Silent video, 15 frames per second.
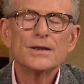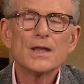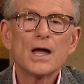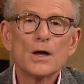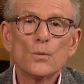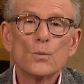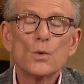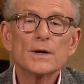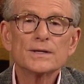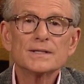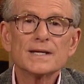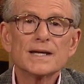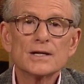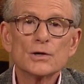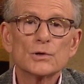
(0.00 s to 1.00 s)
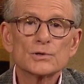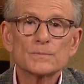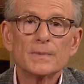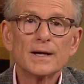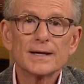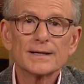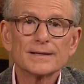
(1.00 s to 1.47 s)
Not one day goes
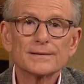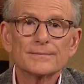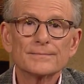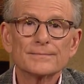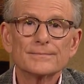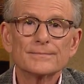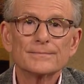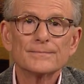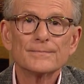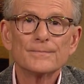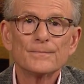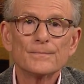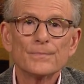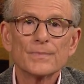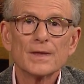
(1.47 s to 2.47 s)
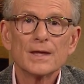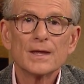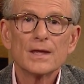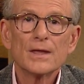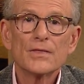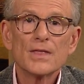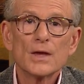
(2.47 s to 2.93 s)
by
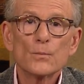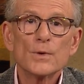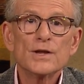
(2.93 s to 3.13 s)
that